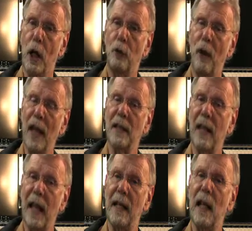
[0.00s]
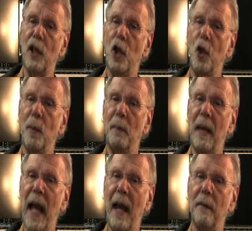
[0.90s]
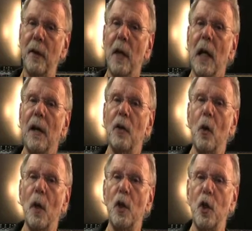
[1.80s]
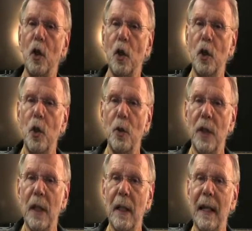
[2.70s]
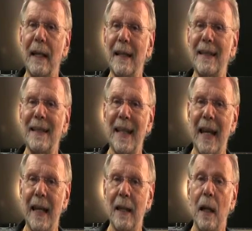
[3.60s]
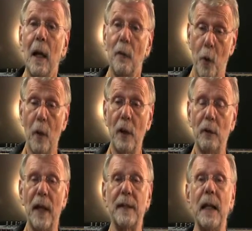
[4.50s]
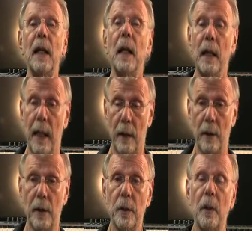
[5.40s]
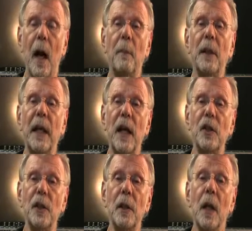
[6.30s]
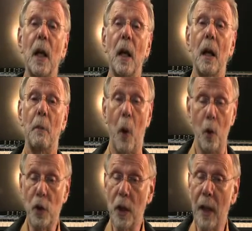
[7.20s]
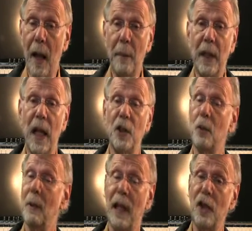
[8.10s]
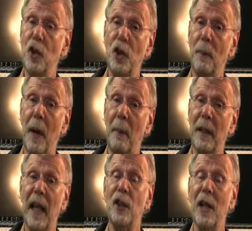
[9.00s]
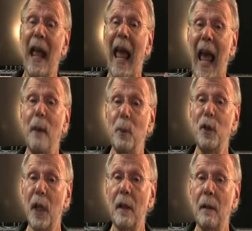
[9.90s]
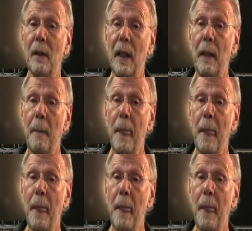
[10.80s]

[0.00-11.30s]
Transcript: translate it into human behavior so that you could use it in a scene for addressing character obligation, emotional obligation, relationship obligation, and particularly